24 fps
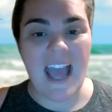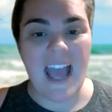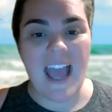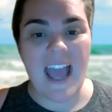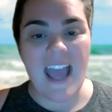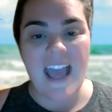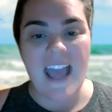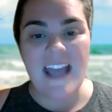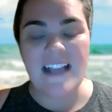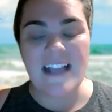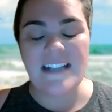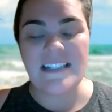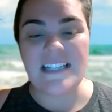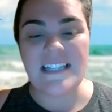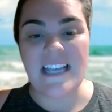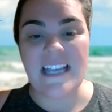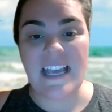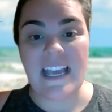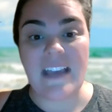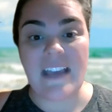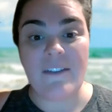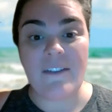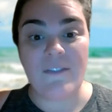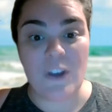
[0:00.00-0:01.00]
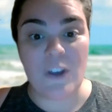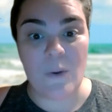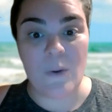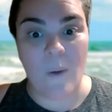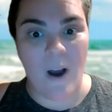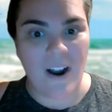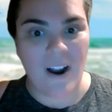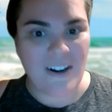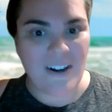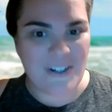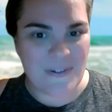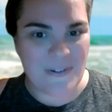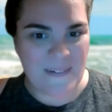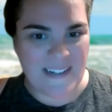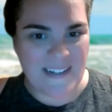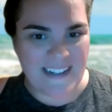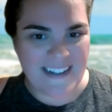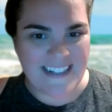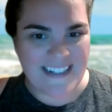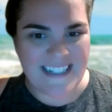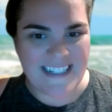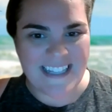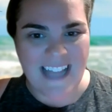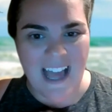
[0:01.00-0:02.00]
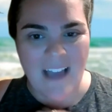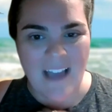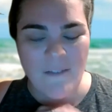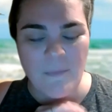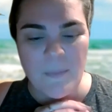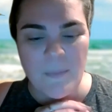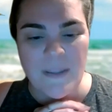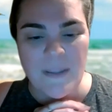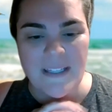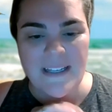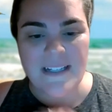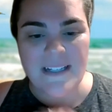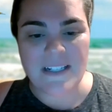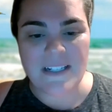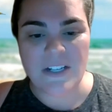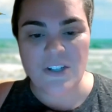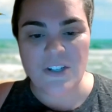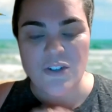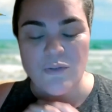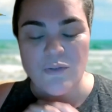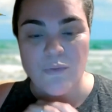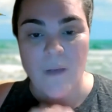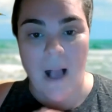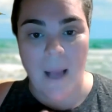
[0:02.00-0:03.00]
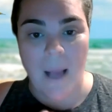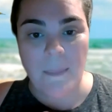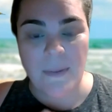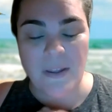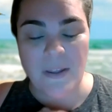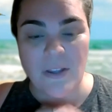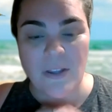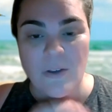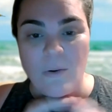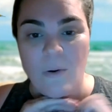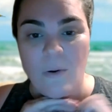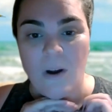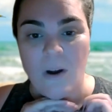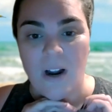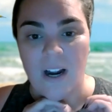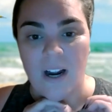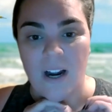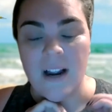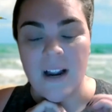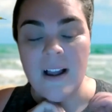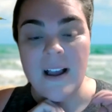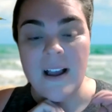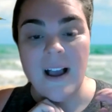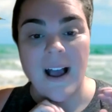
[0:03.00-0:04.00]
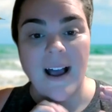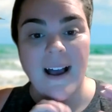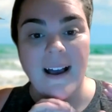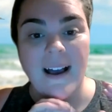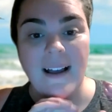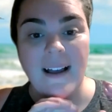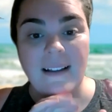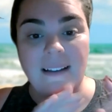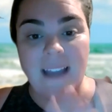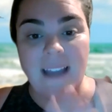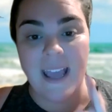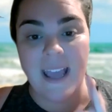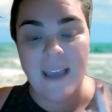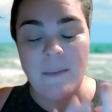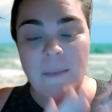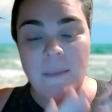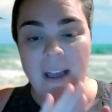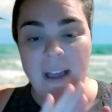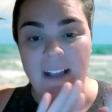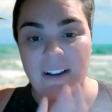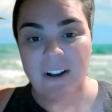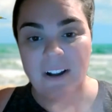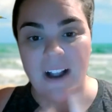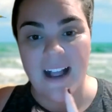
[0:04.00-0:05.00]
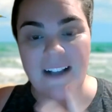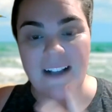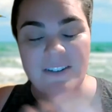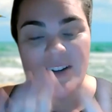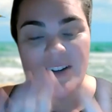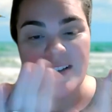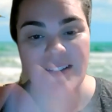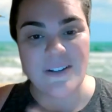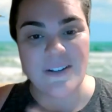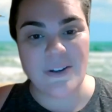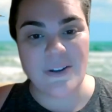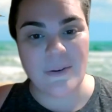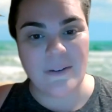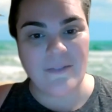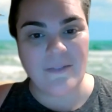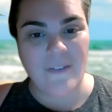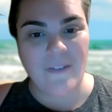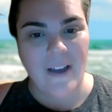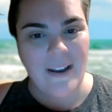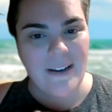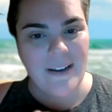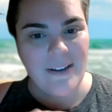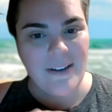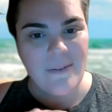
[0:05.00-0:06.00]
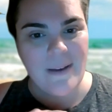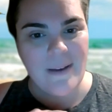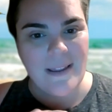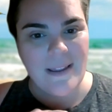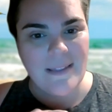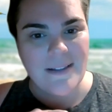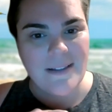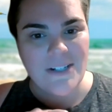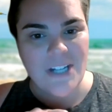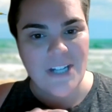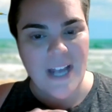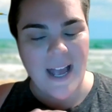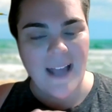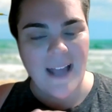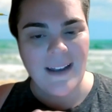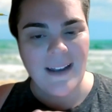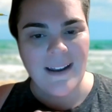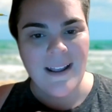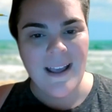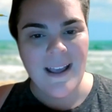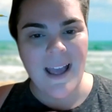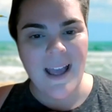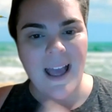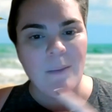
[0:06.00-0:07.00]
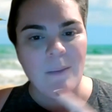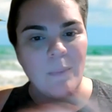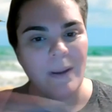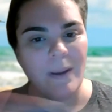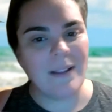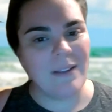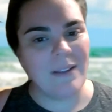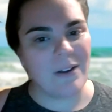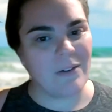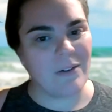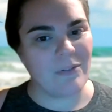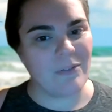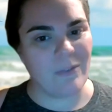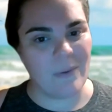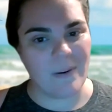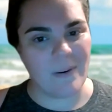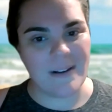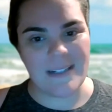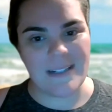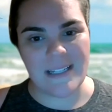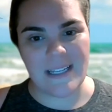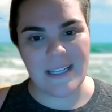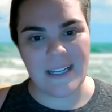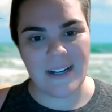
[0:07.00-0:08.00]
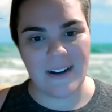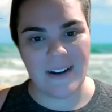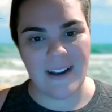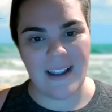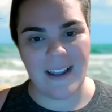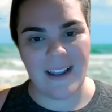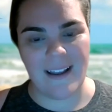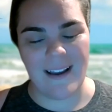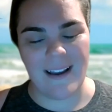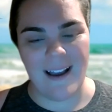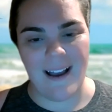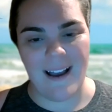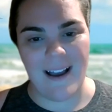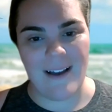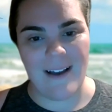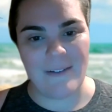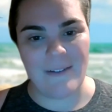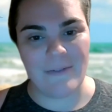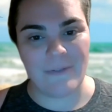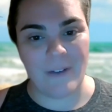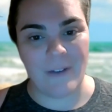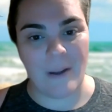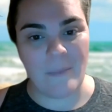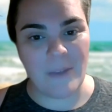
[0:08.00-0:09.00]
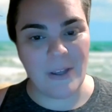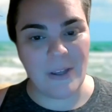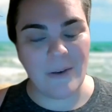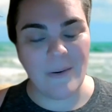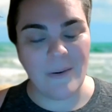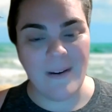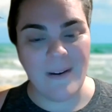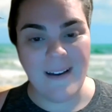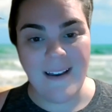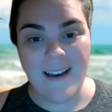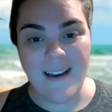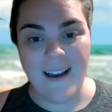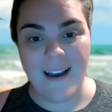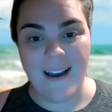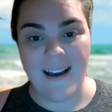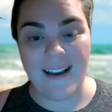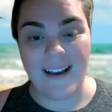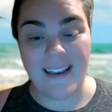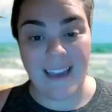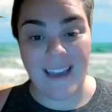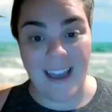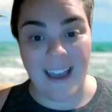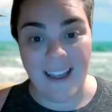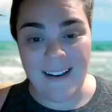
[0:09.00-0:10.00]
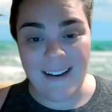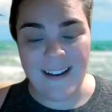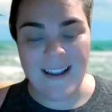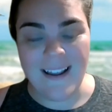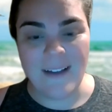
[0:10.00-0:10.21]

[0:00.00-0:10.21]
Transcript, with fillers: And if you are joining us live, please drop your uh, name and your address and who invited you in the chat. And we look forward to hearing uh, from you again.